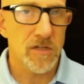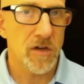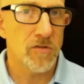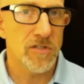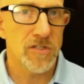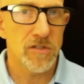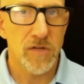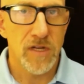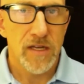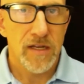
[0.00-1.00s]
to go
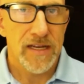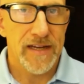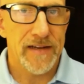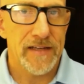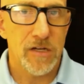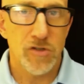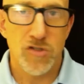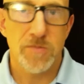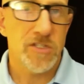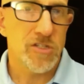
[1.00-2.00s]
to, you know,
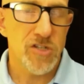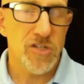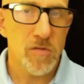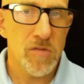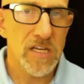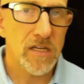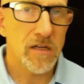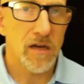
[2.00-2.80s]
trips to Germany,